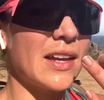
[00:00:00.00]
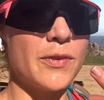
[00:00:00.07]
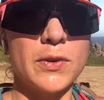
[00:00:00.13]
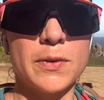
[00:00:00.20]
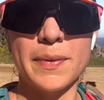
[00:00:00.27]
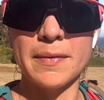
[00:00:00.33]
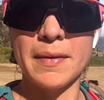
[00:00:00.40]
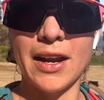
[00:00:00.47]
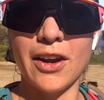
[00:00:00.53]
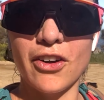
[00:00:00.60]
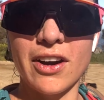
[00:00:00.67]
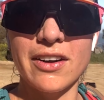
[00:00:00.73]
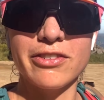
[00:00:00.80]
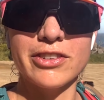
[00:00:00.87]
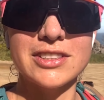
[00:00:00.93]
that would be my long
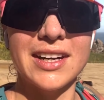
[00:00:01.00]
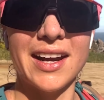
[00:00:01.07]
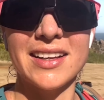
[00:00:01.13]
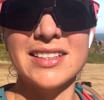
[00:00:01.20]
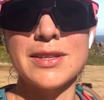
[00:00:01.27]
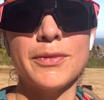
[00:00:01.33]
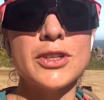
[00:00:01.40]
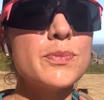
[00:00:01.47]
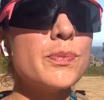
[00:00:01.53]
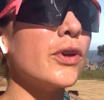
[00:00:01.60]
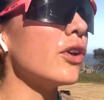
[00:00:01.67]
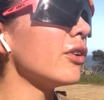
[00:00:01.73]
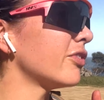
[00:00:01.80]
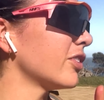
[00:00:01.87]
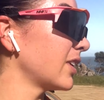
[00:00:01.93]
run for today it's the most
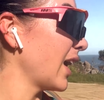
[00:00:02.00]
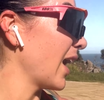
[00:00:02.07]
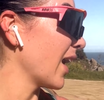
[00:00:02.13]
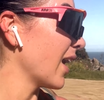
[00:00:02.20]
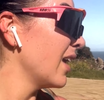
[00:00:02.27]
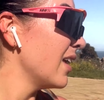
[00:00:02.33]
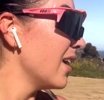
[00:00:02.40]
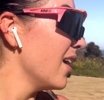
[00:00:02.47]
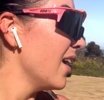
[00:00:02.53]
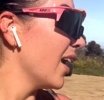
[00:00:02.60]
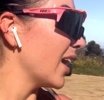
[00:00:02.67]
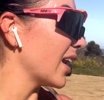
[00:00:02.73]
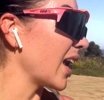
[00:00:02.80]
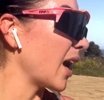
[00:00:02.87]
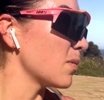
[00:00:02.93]
beautiful day
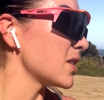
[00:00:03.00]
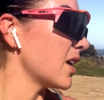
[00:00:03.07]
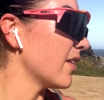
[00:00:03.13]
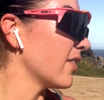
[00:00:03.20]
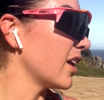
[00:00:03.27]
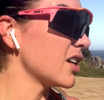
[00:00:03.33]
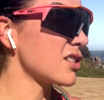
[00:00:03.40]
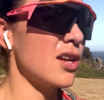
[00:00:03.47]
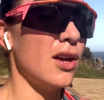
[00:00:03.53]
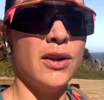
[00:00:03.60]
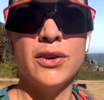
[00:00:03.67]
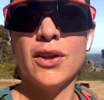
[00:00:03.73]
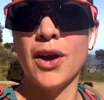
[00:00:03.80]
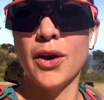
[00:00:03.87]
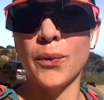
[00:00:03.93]
in Cape Town there's
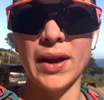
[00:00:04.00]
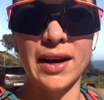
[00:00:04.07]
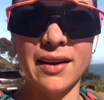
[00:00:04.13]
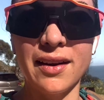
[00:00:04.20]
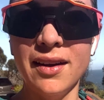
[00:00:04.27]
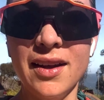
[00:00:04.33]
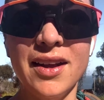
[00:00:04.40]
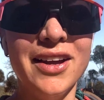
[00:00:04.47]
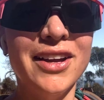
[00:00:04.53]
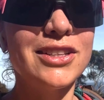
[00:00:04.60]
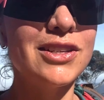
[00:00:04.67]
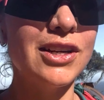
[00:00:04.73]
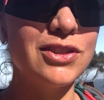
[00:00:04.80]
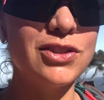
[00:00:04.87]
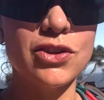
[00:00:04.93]
no wind it's
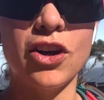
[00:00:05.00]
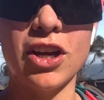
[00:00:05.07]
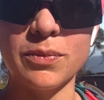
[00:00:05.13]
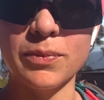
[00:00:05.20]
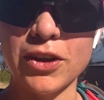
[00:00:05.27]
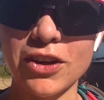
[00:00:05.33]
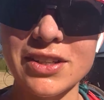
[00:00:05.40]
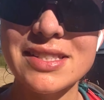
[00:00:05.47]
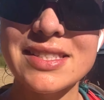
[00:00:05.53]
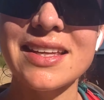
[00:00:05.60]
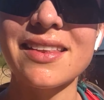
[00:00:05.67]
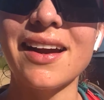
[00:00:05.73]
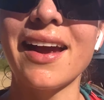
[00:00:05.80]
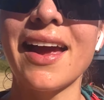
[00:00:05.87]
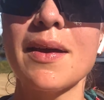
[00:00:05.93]
not too hot but you can see
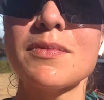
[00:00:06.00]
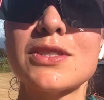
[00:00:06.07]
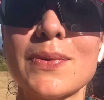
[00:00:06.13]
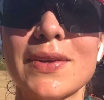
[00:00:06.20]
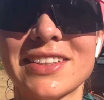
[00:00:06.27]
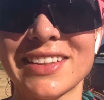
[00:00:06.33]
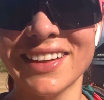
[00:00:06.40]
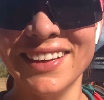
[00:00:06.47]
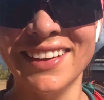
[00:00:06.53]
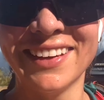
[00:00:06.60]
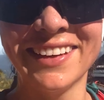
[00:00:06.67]
that I am sweating